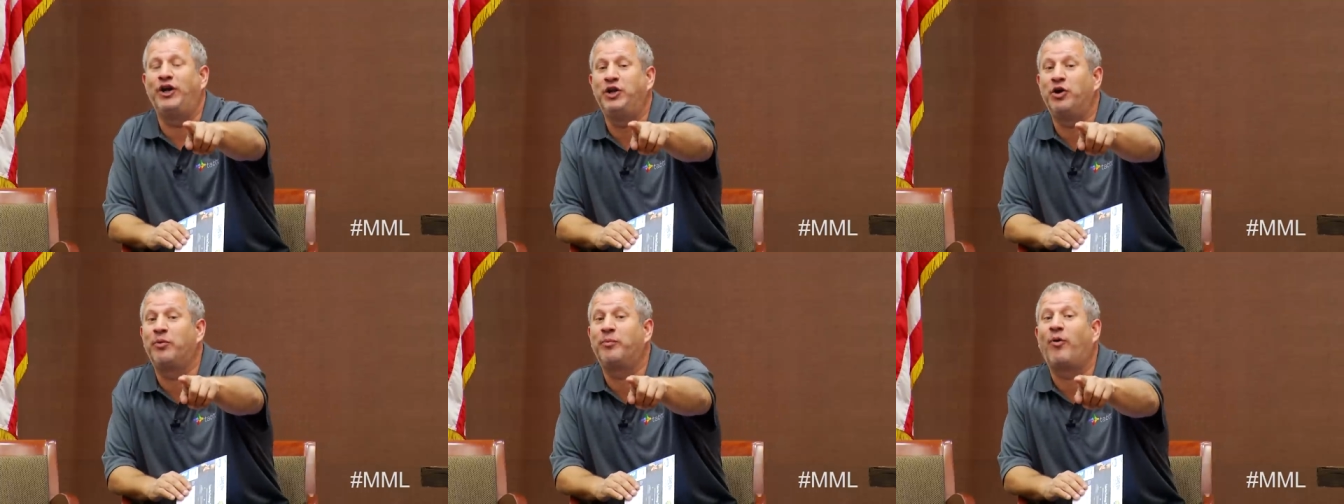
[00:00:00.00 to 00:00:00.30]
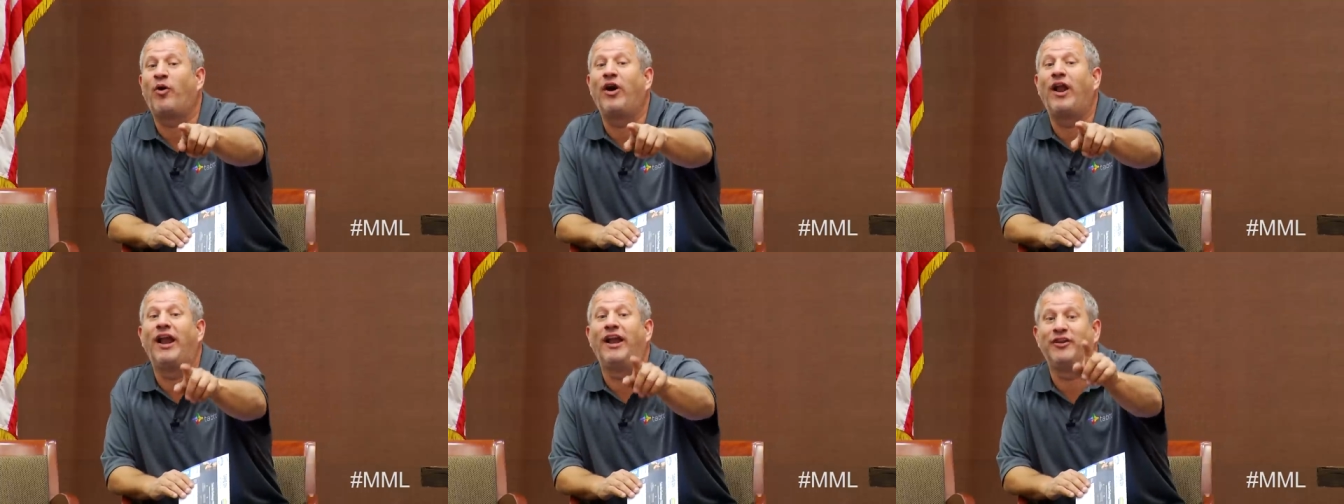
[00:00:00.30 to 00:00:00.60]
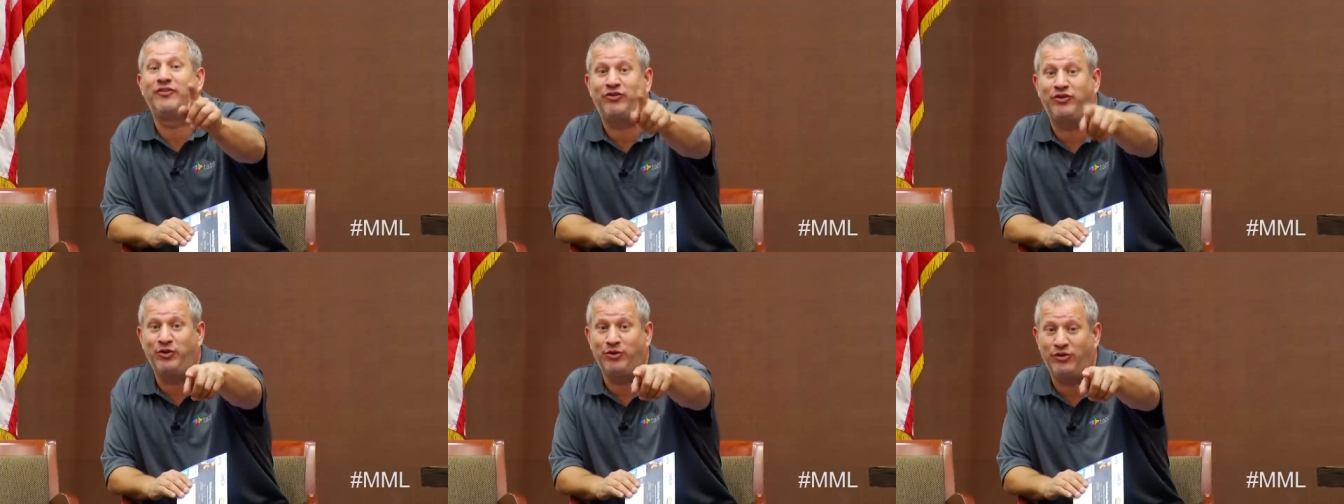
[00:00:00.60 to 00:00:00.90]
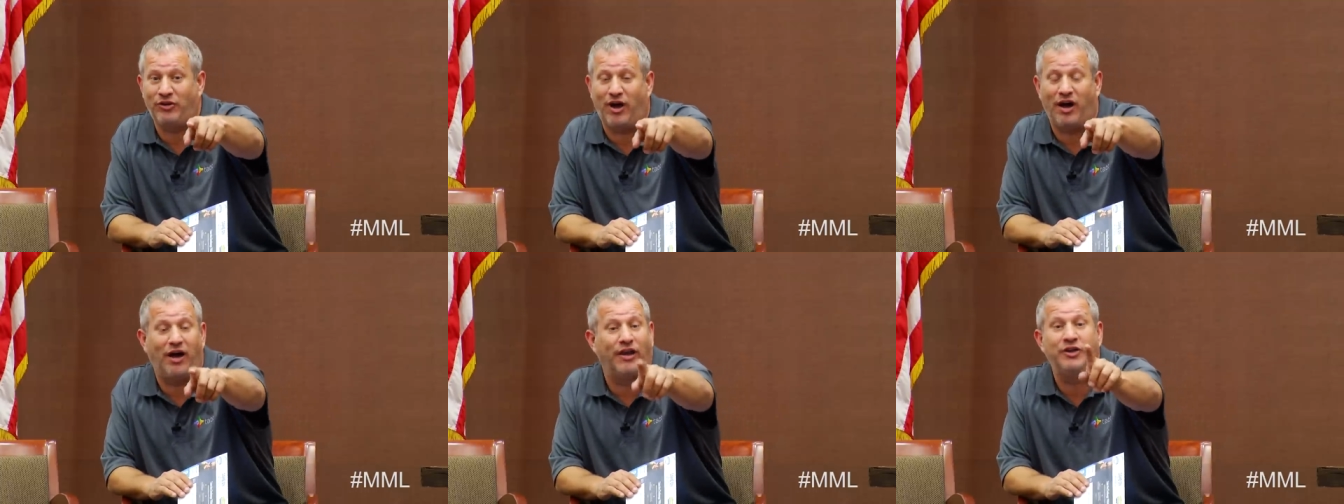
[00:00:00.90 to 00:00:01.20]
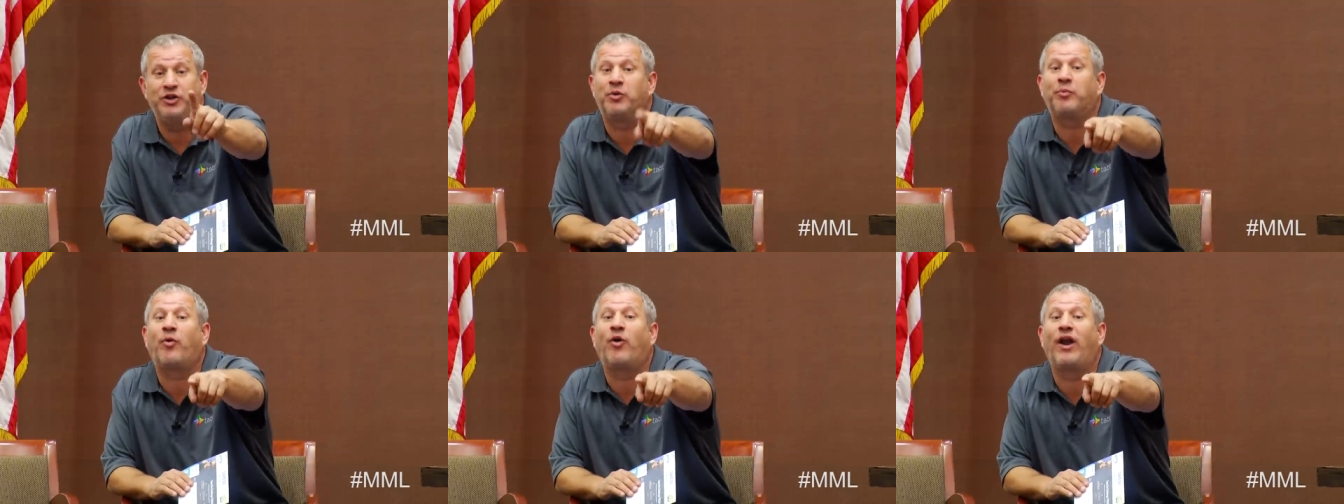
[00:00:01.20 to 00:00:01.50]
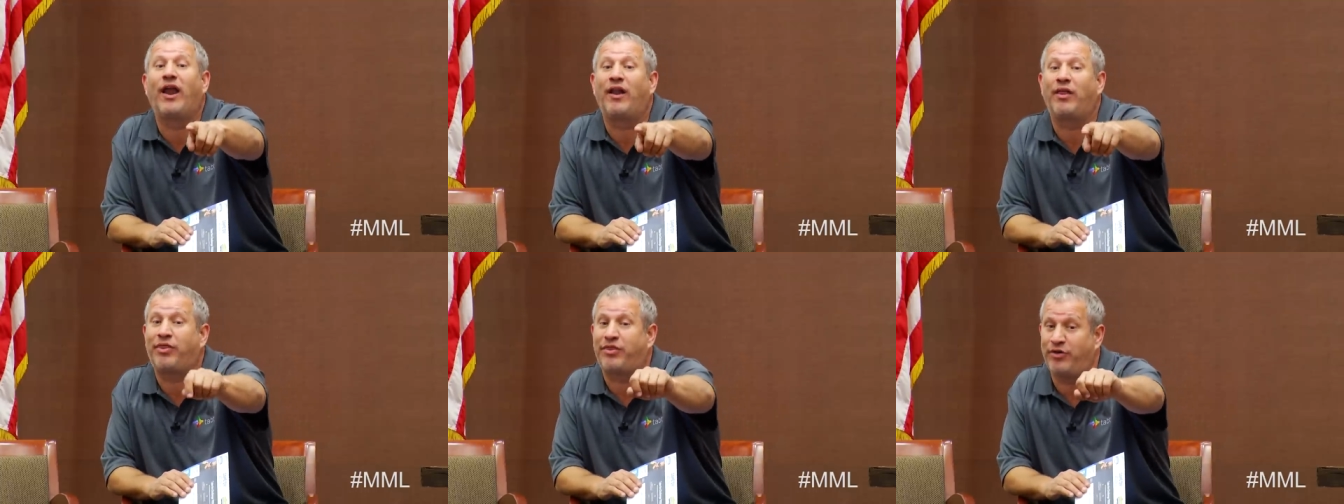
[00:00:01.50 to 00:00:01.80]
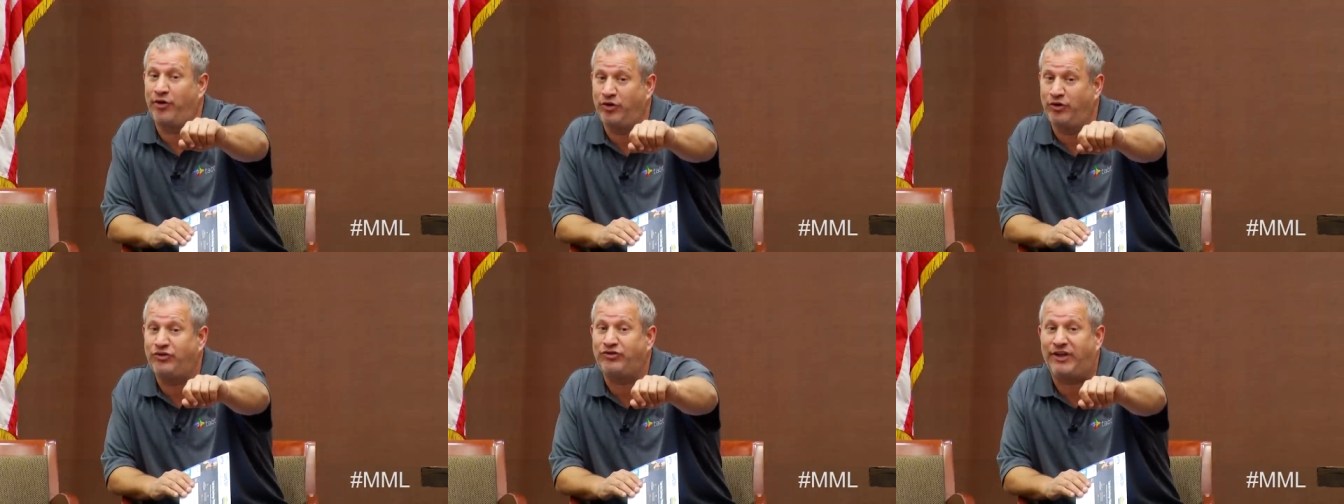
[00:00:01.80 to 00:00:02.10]
You were born on a you were born on a
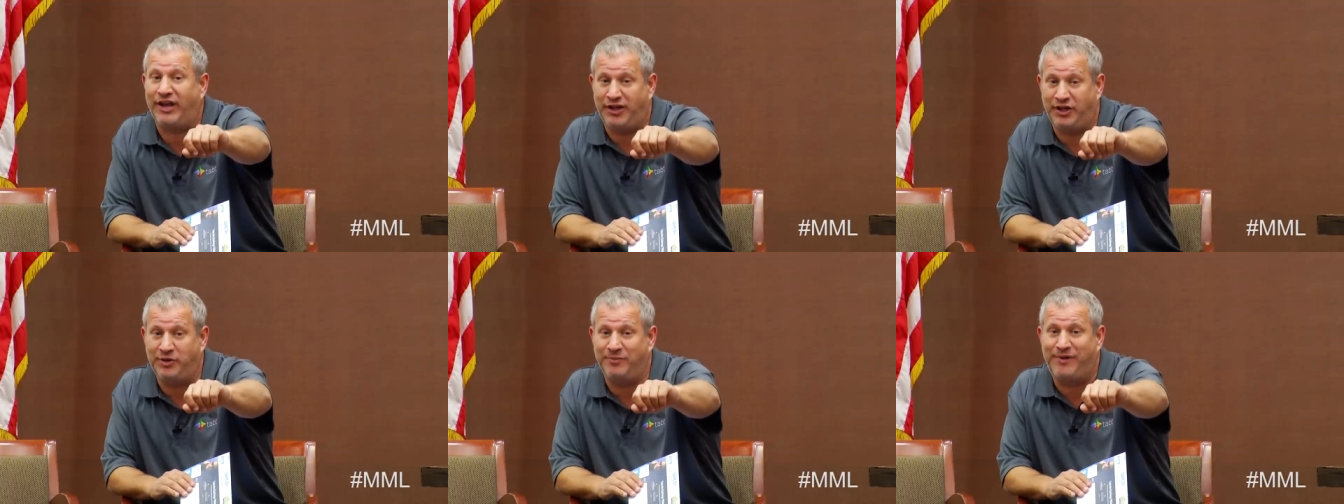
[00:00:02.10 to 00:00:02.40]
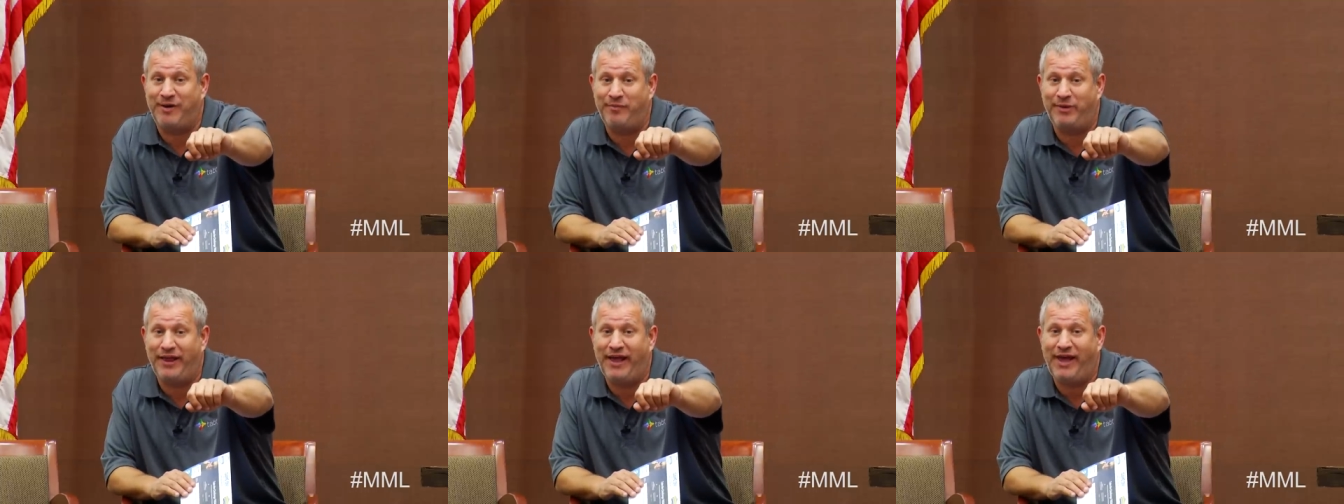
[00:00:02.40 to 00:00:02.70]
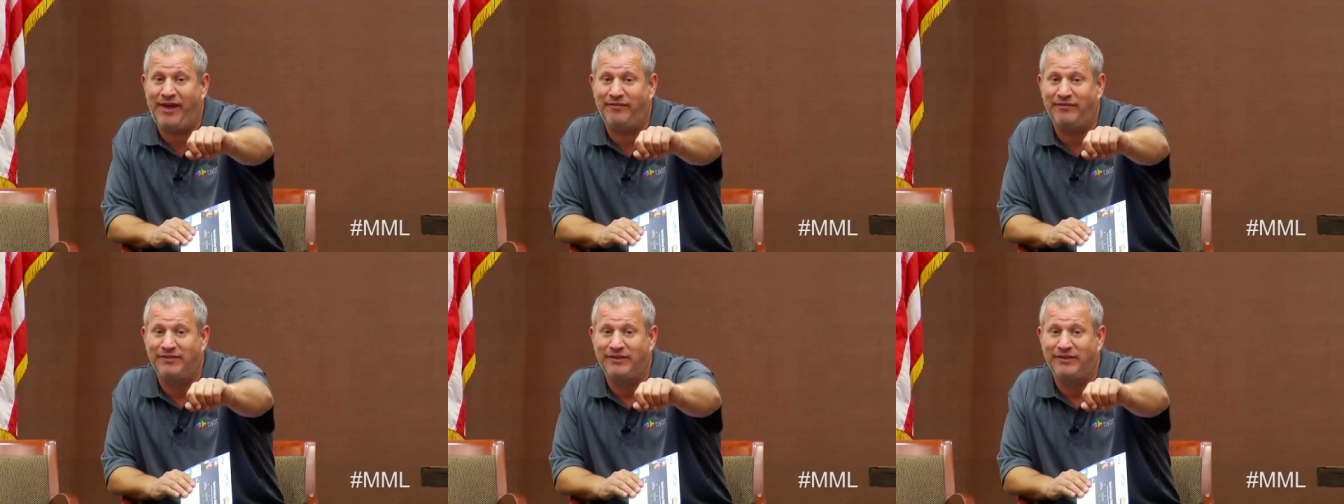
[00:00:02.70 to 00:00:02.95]
Thursday. Do you remember that?